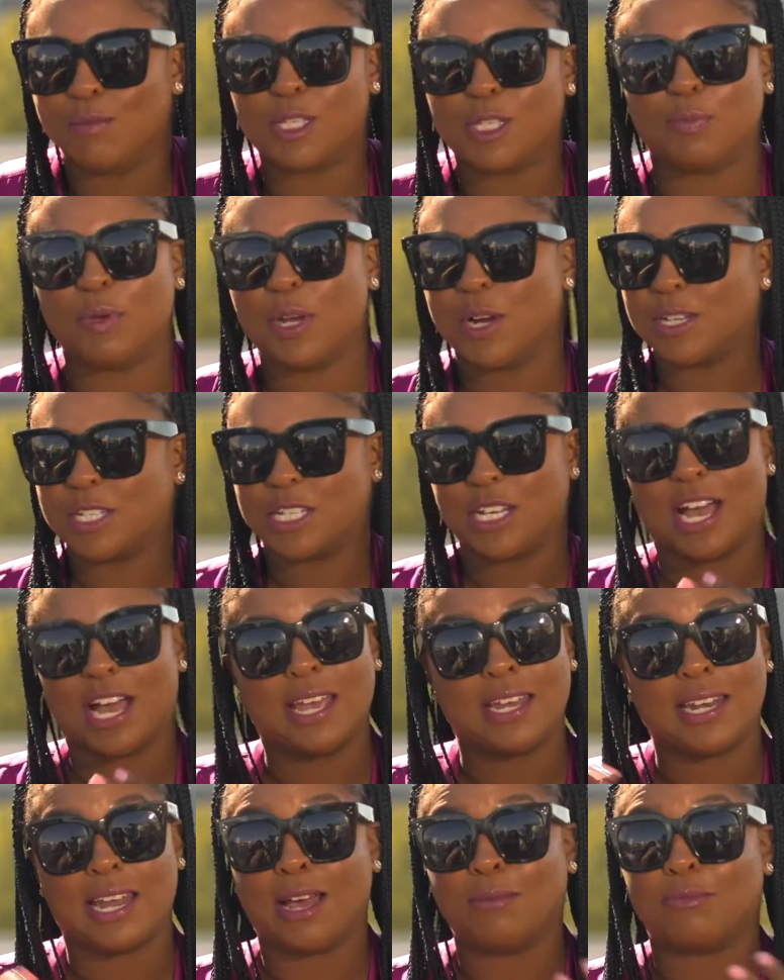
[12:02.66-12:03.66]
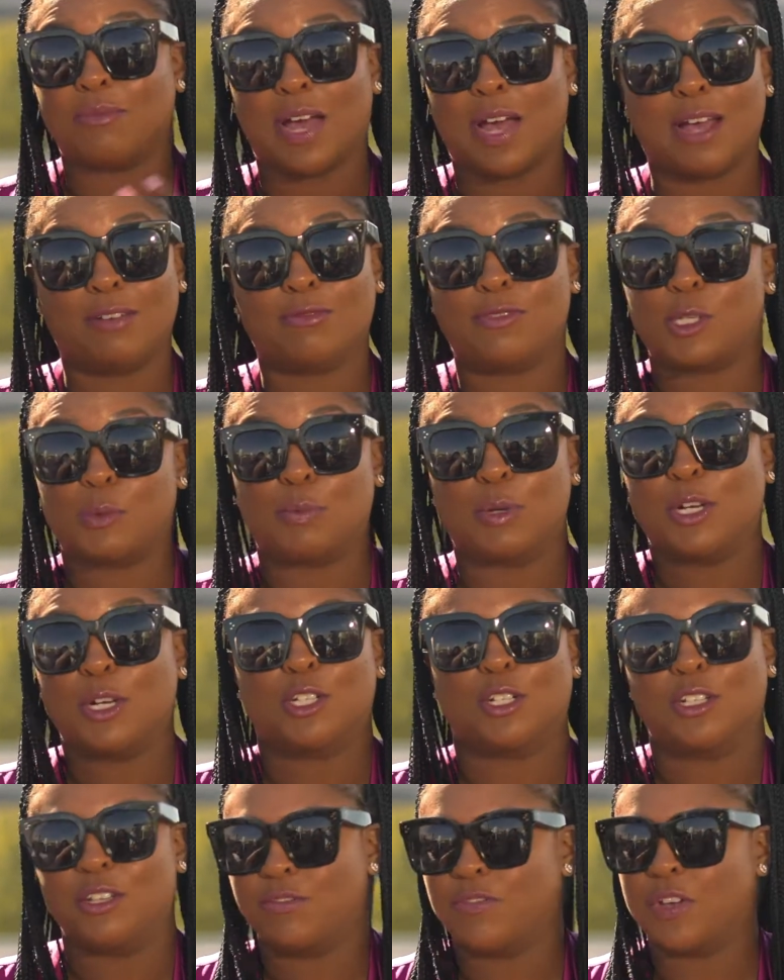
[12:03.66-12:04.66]
spiritually, I've
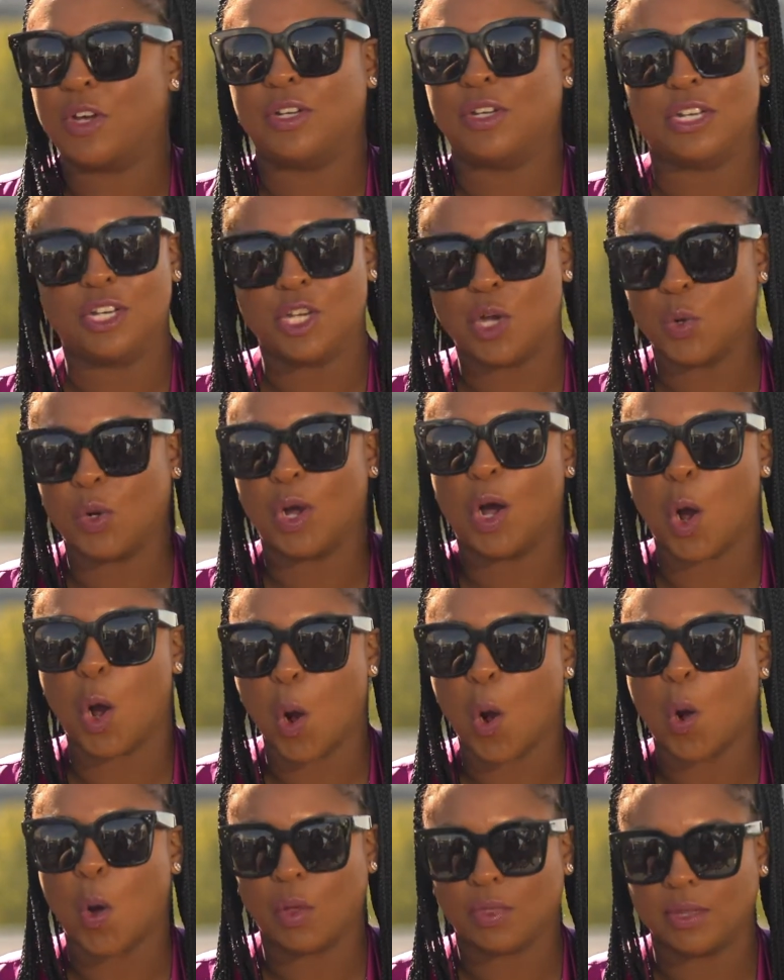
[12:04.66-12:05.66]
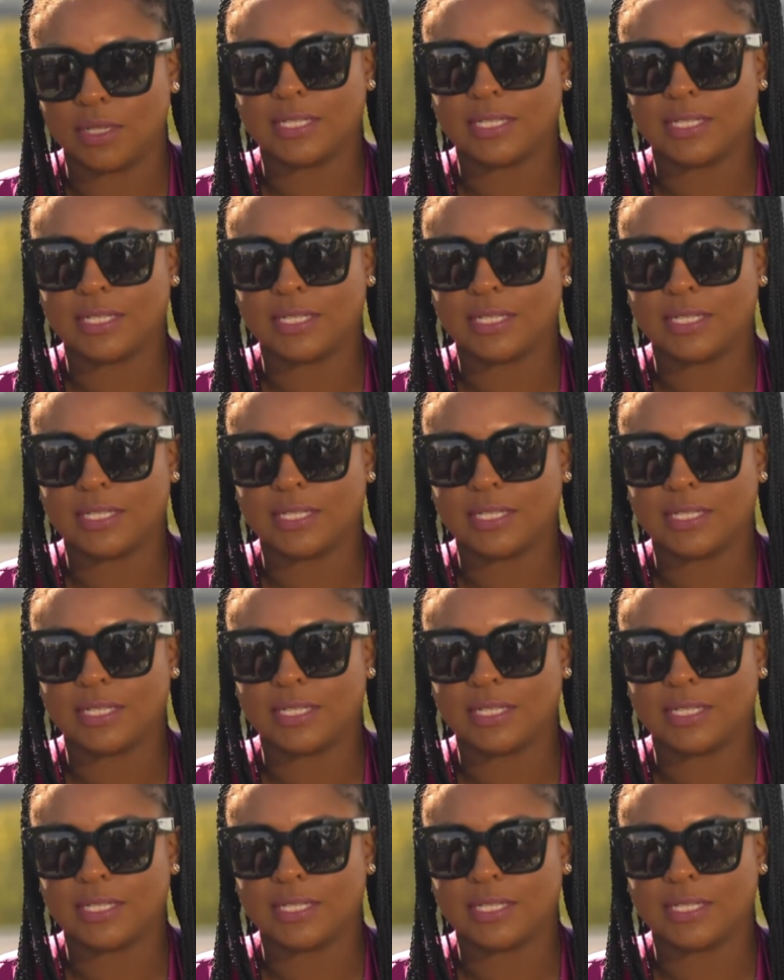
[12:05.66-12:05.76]
spiritually felt in yoga all the